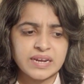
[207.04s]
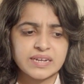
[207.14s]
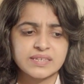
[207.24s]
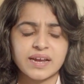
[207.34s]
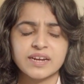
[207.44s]

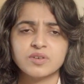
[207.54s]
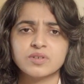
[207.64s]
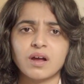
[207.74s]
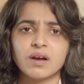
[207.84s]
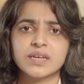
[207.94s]
designed to
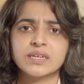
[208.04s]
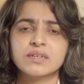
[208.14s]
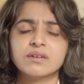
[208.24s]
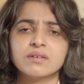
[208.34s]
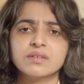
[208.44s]

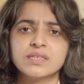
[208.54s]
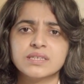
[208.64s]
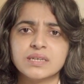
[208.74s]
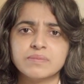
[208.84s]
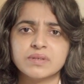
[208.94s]
target a
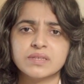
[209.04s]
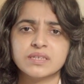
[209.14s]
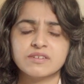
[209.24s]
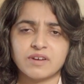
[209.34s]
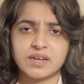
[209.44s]
Siemens
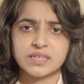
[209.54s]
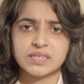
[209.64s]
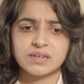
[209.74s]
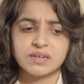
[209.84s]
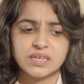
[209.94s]
device,
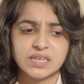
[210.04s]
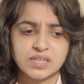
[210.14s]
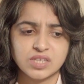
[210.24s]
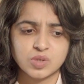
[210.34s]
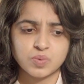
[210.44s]
a
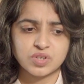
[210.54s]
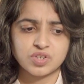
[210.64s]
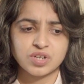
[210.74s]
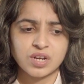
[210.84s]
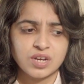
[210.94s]
kill
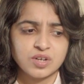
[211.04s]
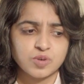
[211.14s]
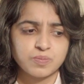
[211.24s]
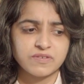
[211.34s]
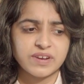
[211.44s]
switch, to
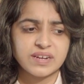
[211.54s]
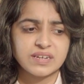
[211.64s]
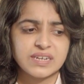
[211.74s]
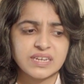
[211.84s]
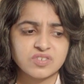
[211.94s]

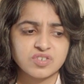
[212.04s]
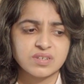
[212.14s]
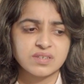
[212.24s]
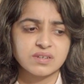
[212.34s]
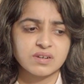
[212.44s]
prevent
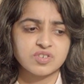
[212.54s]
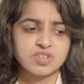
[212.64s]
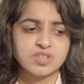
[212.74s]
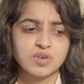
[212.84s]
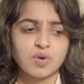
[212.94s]
dangerous
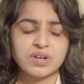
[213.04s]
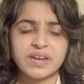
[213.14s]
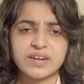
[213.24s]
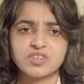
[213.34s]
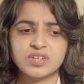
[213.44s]
surges on
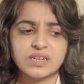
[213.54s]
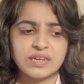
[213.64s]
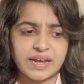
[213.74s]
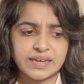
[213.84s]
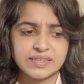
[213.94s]
electrical
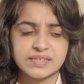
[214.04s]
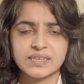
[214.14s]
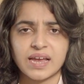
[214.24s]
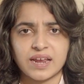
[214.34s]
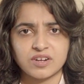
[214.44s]
lines
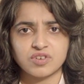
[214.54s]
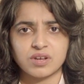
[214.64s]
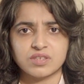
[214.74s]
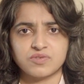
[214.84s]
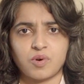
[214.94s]
and
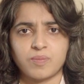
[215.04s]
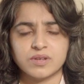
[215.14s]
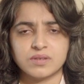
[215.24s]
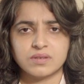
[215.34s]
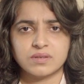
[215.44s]

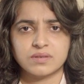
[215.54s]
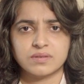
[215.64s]
transformers.